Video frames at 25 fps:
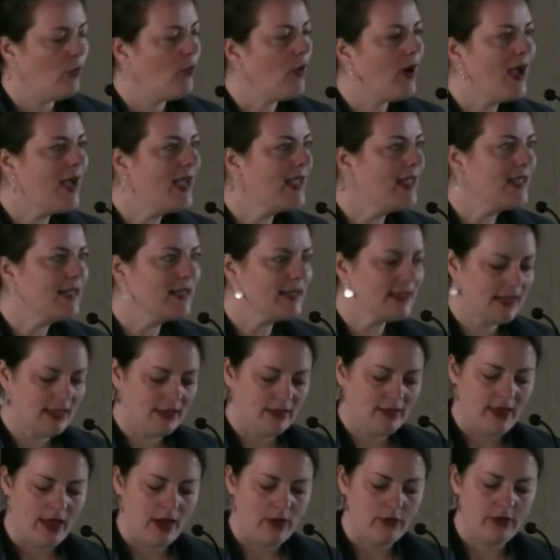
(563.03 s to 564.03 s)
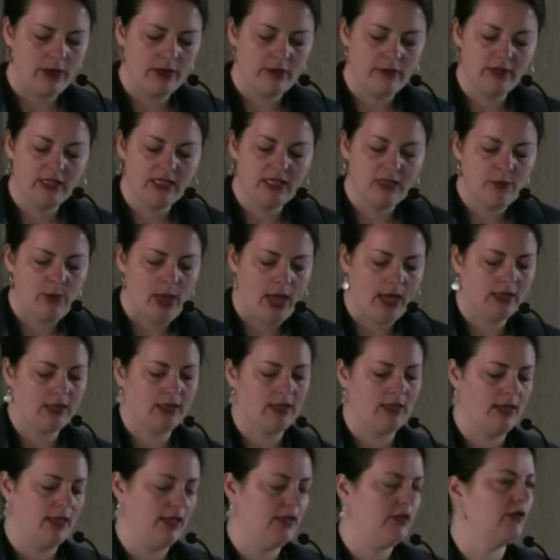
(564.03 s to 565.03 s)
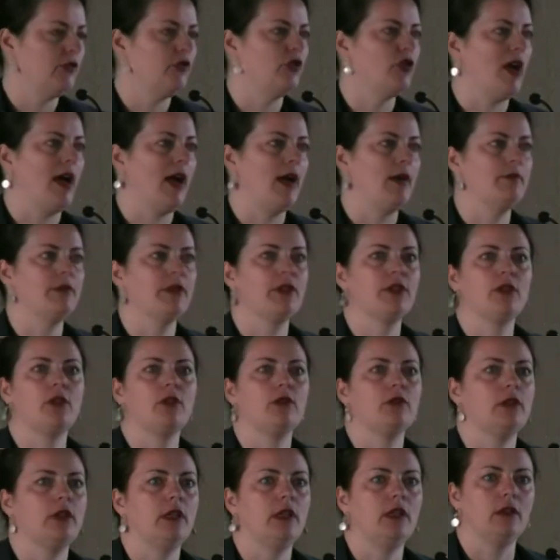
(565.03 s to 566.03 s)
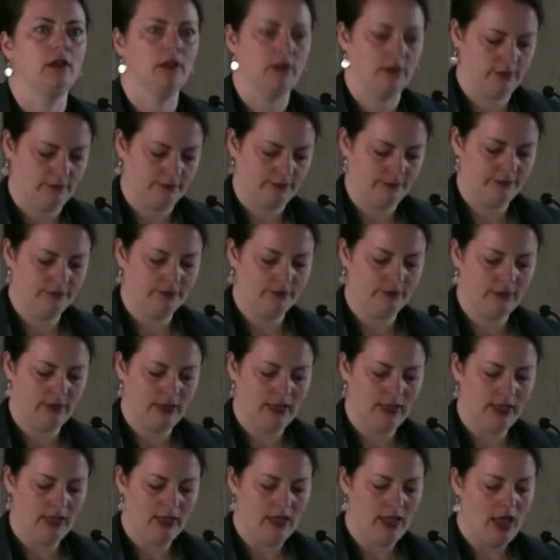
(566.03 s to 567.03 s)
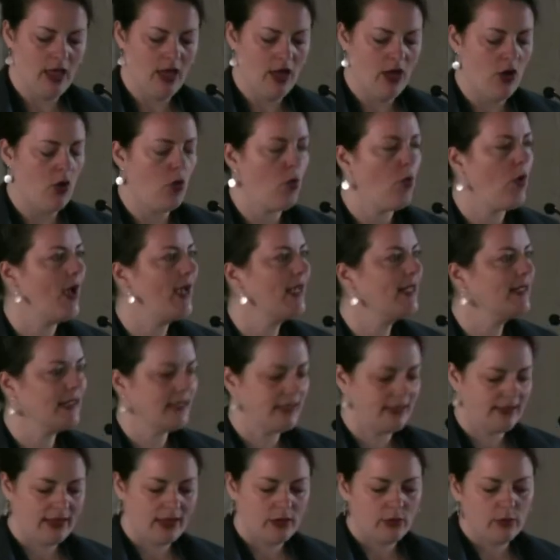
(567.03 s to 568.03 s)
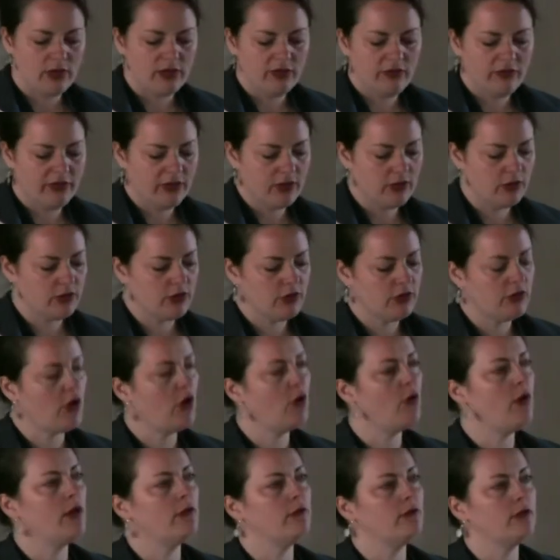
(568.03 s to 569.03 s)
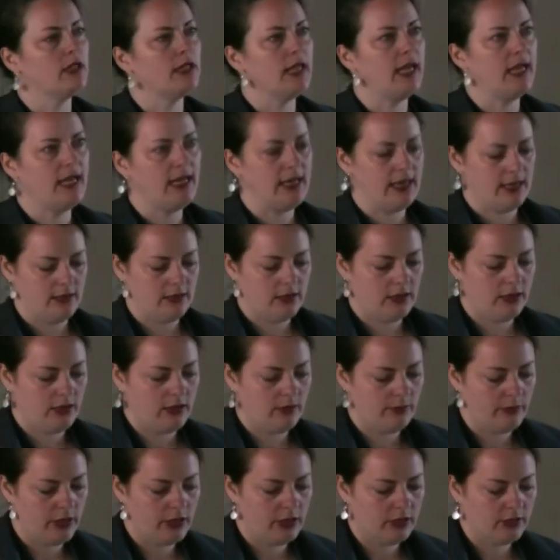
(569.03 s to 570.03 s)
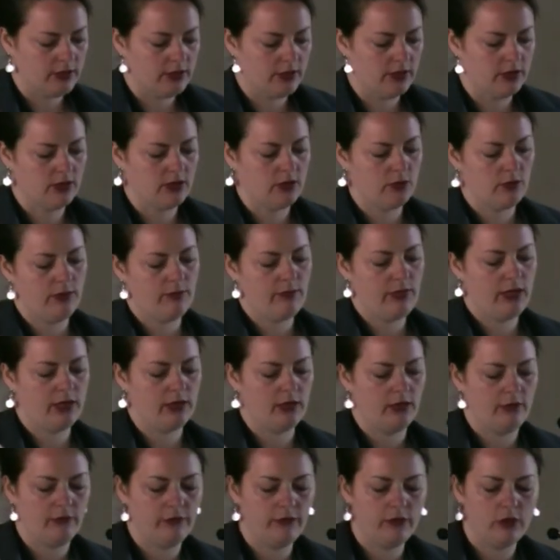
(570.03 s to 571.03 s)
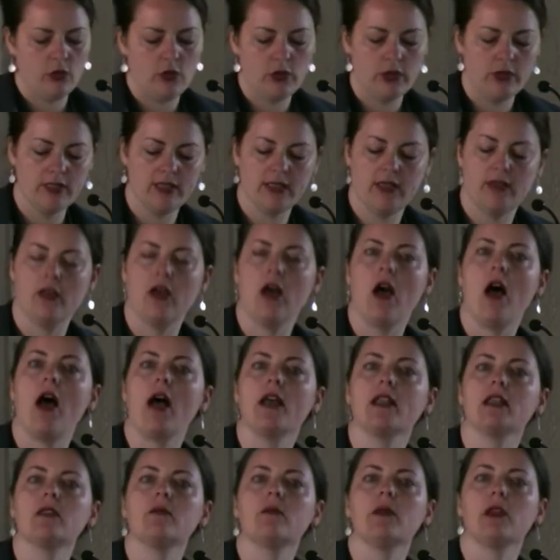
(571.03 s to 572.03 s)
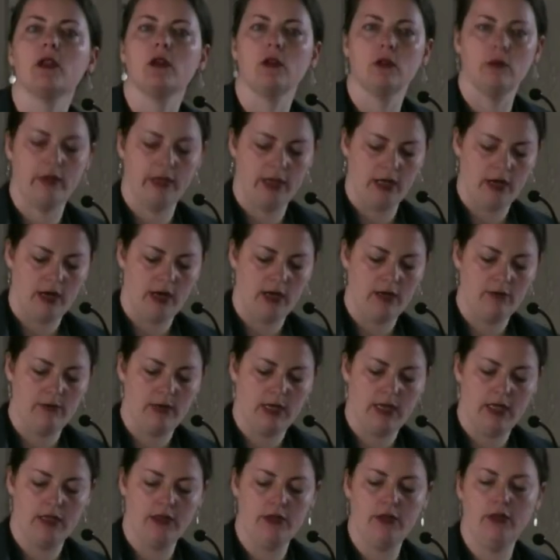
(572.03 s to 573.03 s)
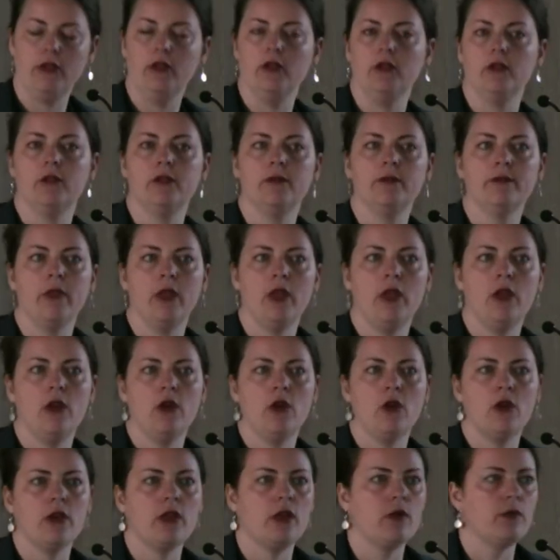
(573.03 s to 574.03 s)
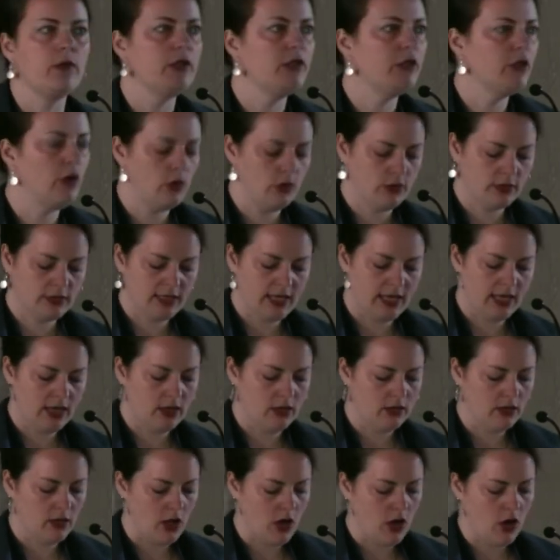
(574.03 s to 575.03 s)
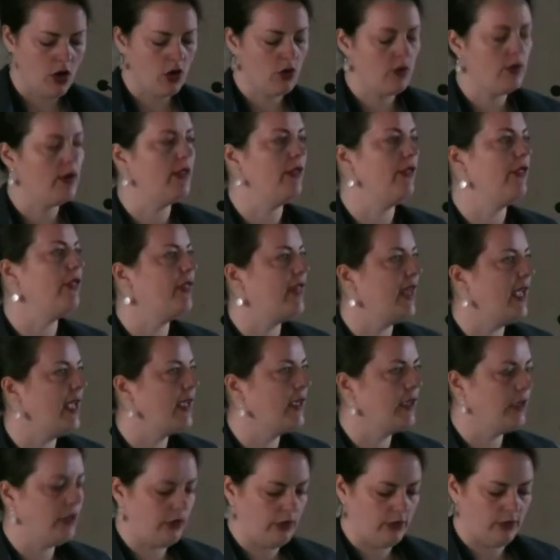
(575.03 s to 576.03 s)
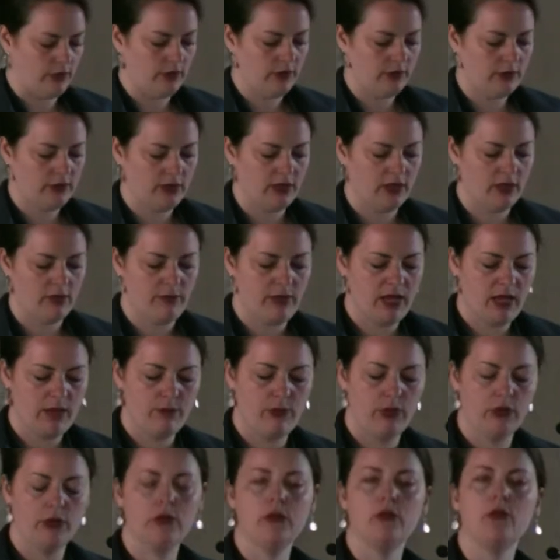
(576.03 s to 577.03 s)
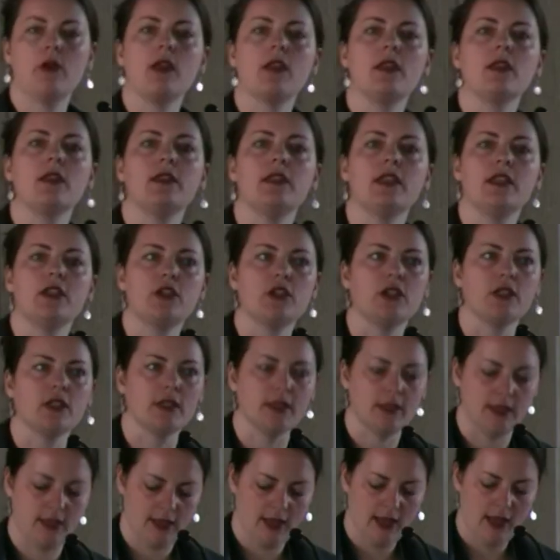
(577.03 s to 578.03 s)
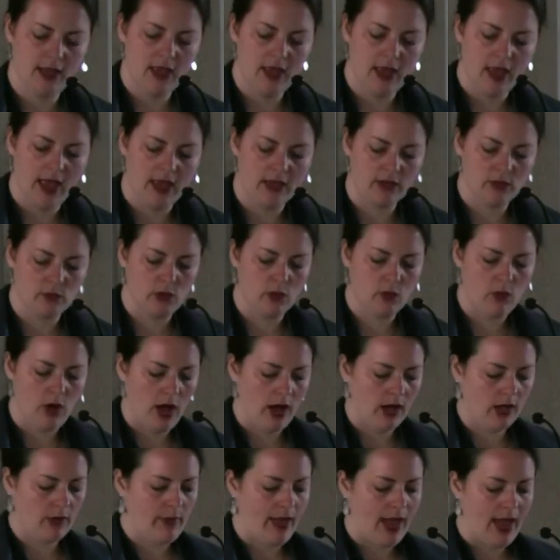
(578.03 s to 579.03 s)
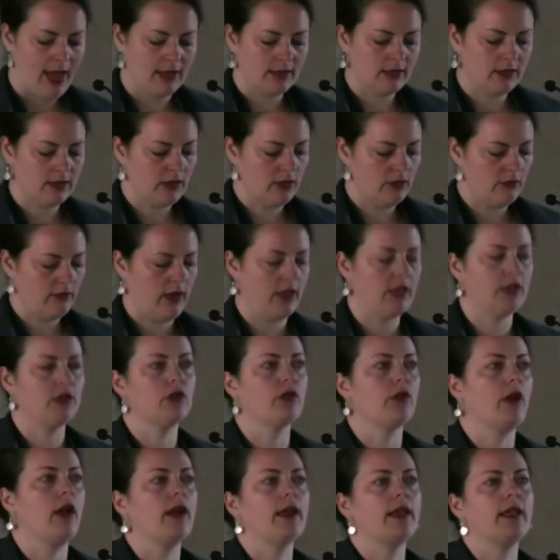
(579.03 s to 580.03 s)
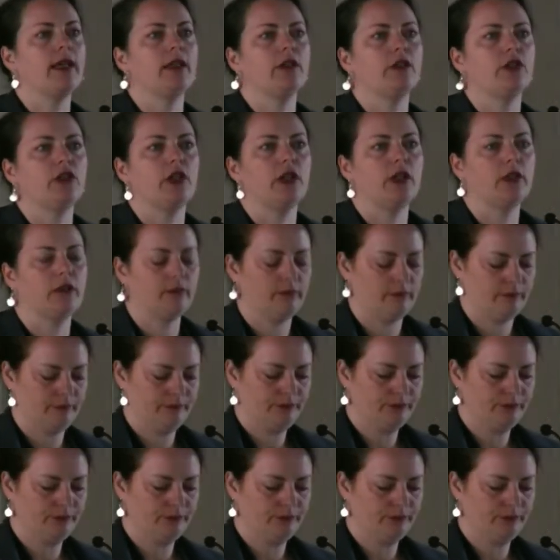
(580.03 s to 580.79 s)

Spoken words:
Why is it that we respect these jobs so little? Why is it that we feel so unrelated to the person sweeping the floors at the hospital we are admitted to? Or that we don't say hello and thank you to the people doing the dishes as we walk past the restaurant kitchen?